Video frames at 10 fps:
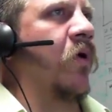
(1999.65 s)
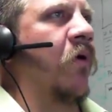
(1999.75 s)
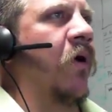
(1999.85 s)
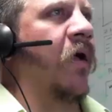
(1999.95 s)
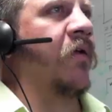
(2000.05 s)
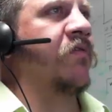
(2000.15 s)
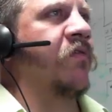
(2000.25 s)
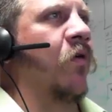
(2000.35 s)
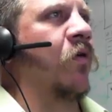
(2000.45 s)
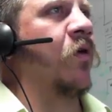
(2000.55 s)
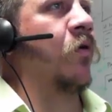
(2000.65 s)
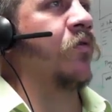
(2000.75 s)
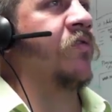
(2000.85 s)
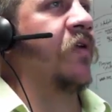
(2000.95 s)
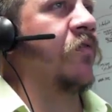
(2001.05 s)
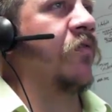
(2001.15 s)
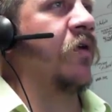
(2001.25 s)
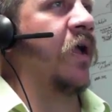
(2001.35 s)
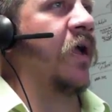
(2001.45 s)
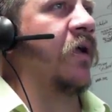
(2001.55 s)
Alright, so coroutine
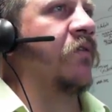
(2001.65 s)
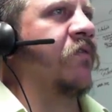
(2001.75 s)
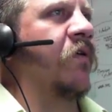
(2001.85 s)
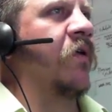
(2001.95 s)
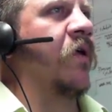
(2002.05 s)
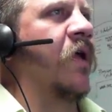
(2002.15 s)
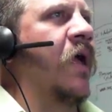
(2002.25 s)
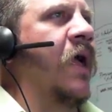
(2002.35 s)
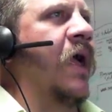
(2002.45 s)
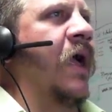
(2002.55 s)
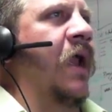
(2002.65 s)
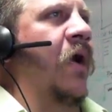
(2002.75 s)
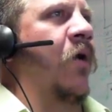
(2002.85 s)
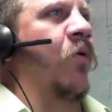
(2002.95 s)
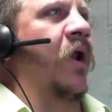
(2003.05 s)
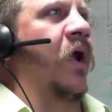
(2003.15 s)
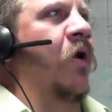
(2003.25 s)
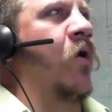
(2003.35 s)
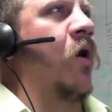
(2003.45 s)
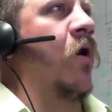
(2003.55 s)
create, and now we're going to
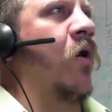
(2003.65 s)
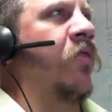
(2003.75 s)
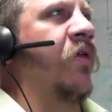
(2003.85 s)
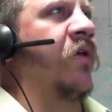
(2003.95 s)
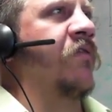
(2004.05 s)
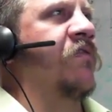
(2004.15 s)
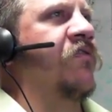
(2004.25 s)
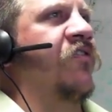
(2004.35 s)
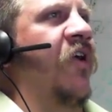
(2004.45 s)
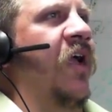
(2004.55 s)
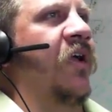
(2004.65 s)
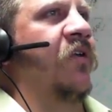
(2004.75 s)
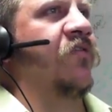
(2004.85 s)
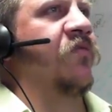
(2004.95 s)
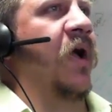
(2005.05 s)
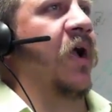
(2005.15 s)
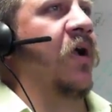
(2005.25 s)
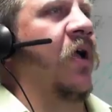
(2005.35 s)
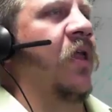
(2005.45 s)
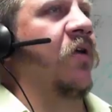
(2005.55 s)
call this change my
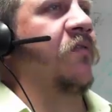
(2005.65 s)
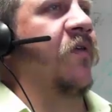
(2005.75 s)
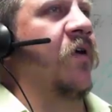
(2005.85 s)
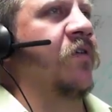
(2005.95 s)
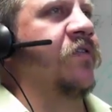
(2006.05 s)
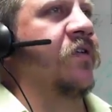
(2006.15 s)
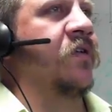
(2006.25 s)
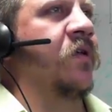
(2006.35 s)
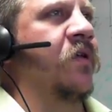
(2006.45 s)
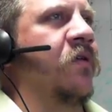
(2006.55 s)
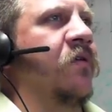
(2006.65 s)
color function,